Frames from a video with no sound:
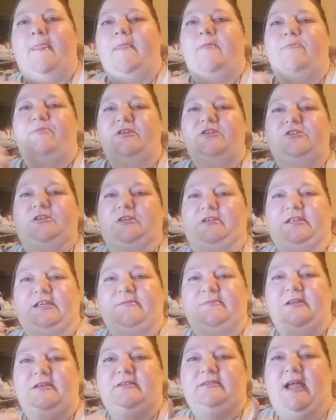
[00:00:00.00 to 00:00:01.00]
Be sure to give
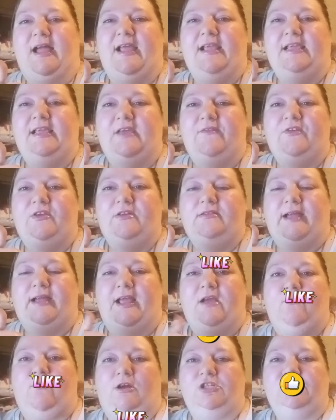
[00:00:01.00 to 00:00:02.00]
me a like if you like
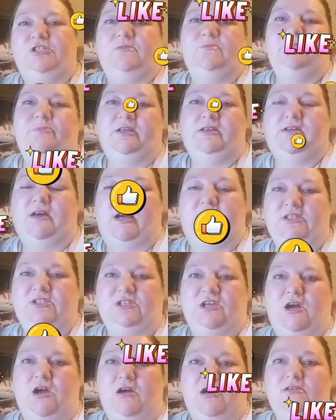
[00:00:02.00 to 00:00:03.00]
watching Big Lots
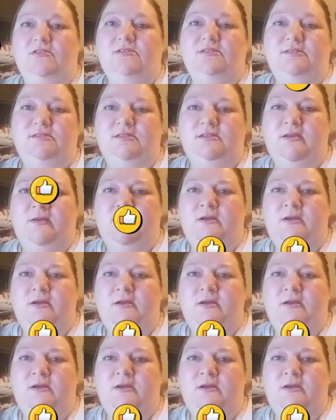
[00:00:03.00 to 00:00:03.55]
hauls,